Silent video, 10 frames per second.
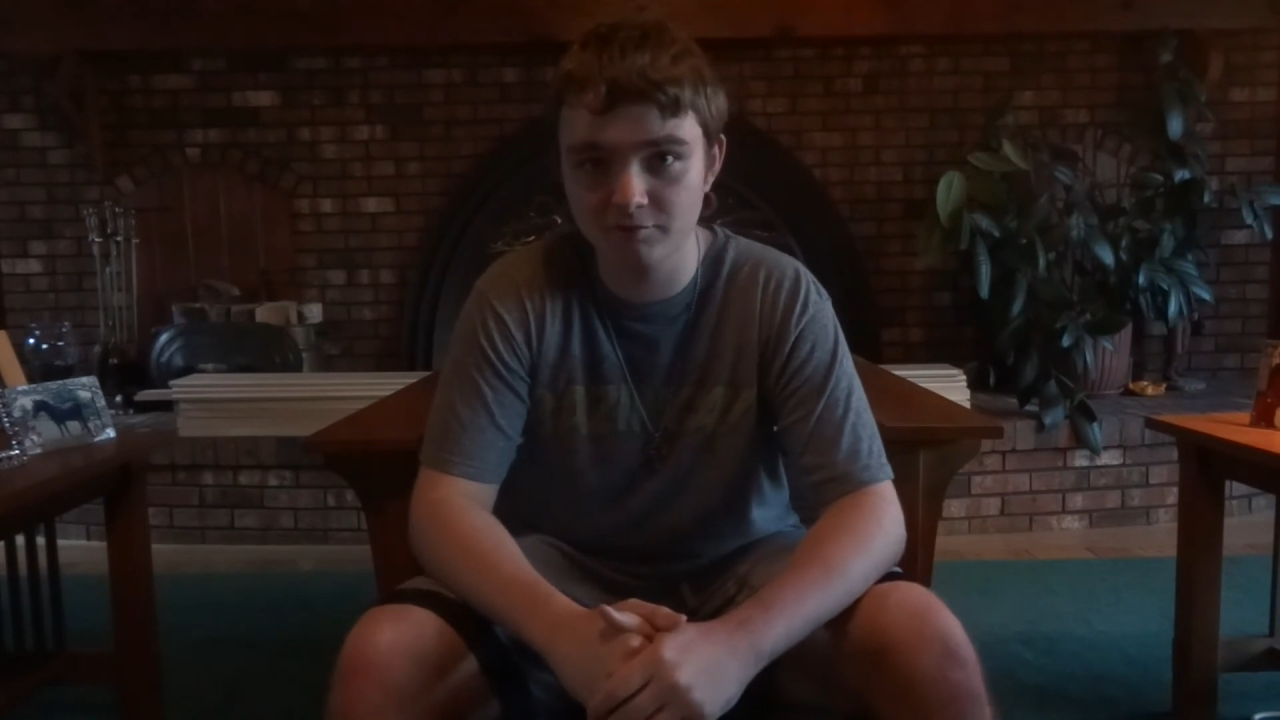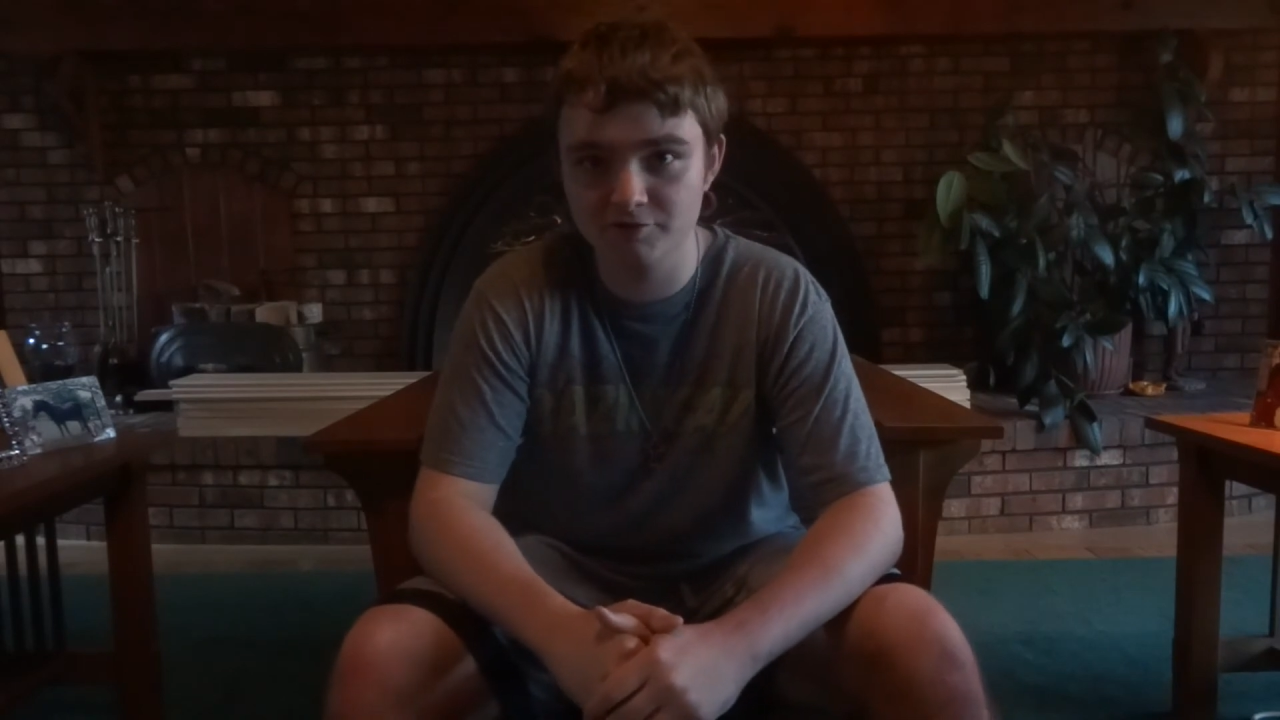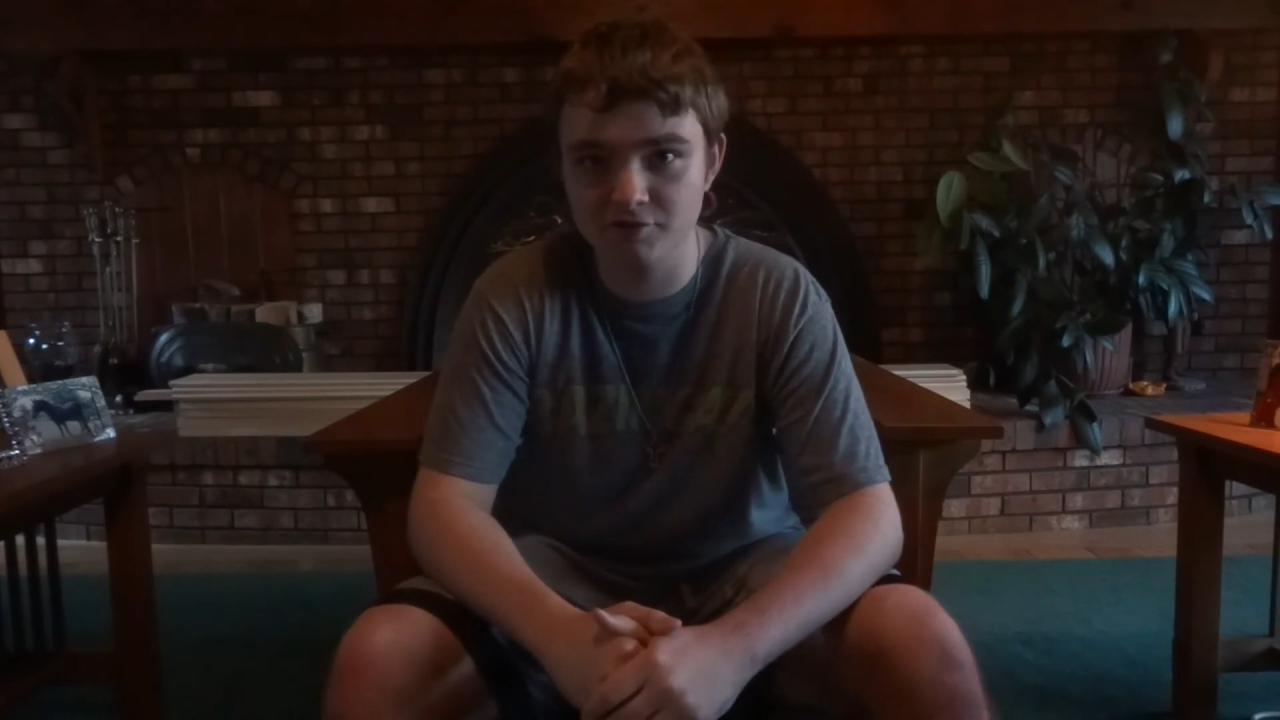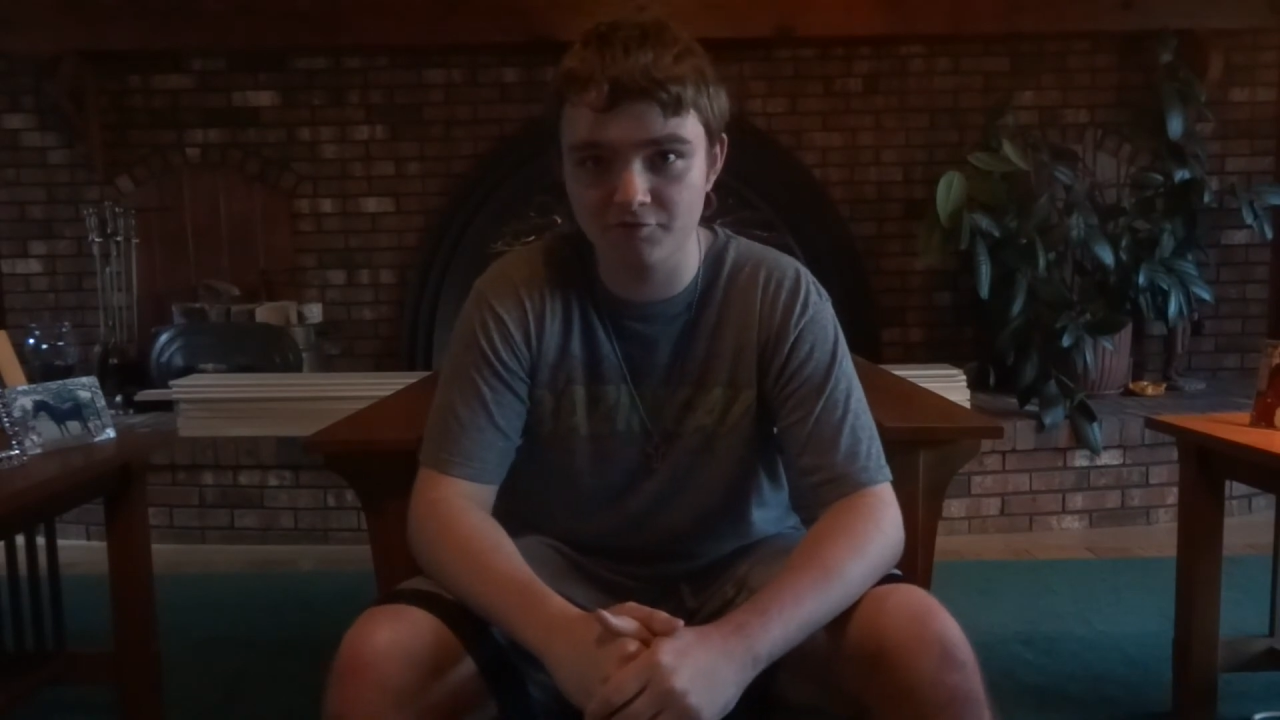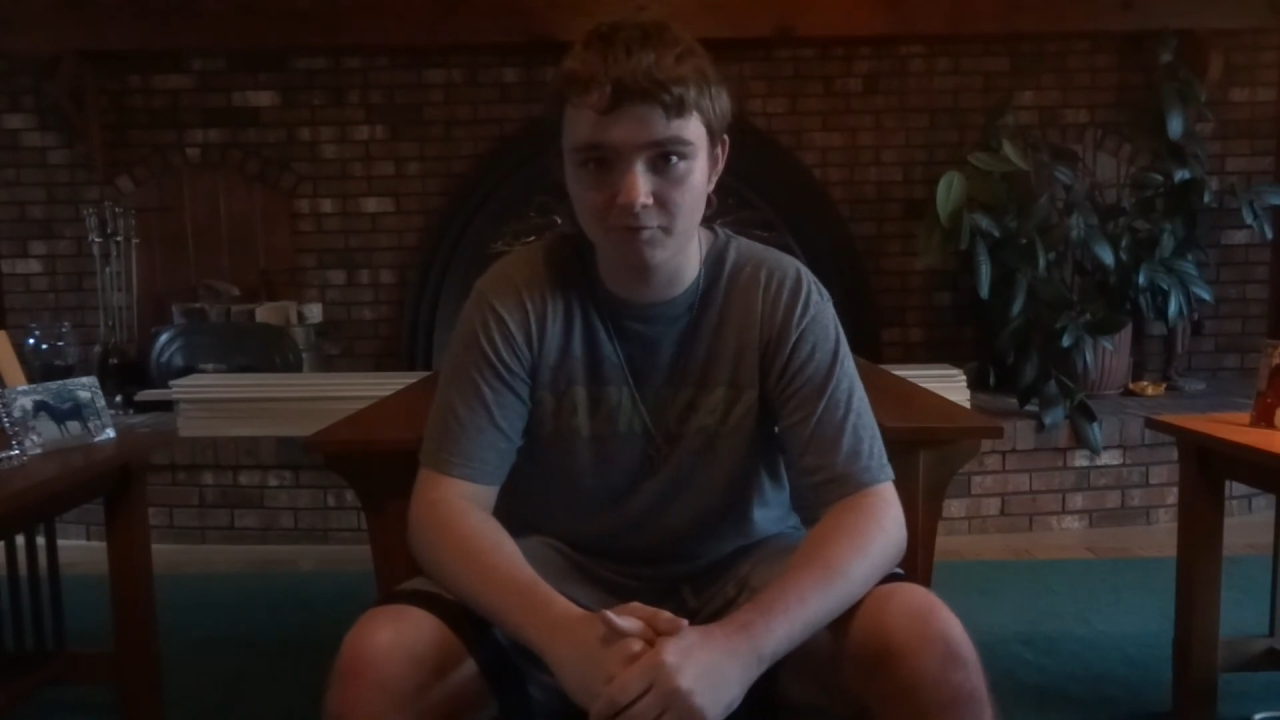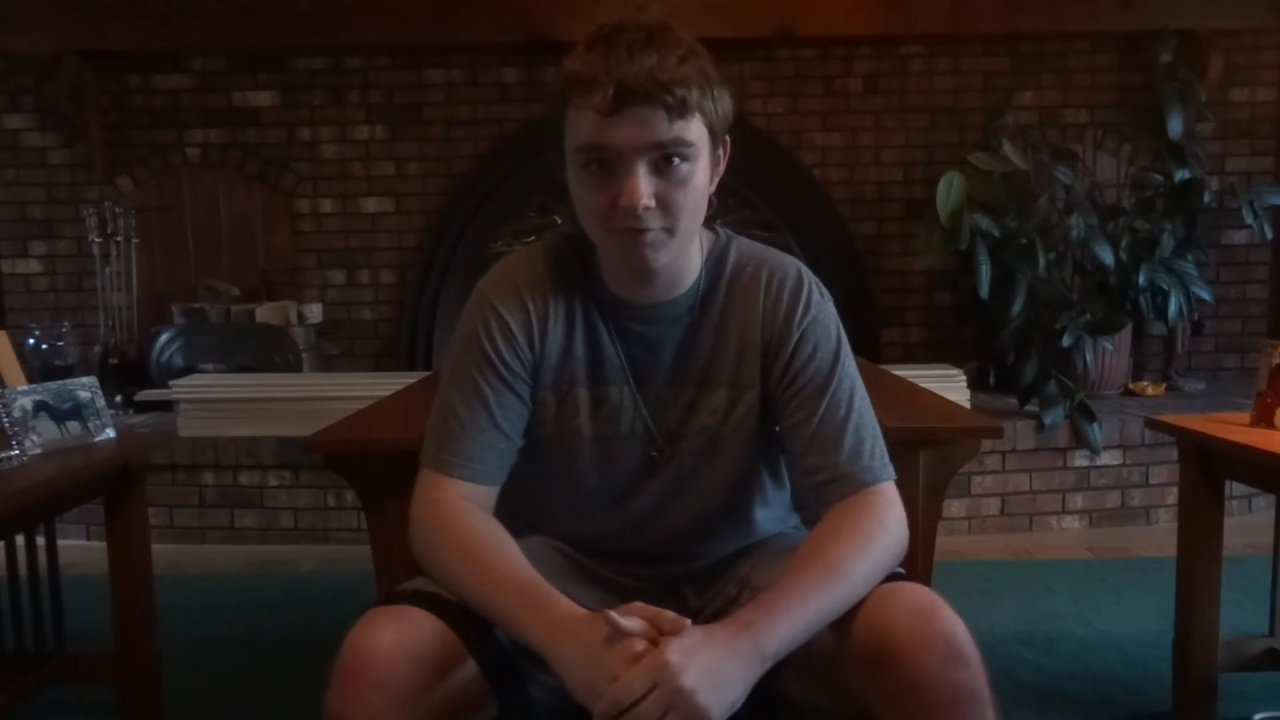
to each other in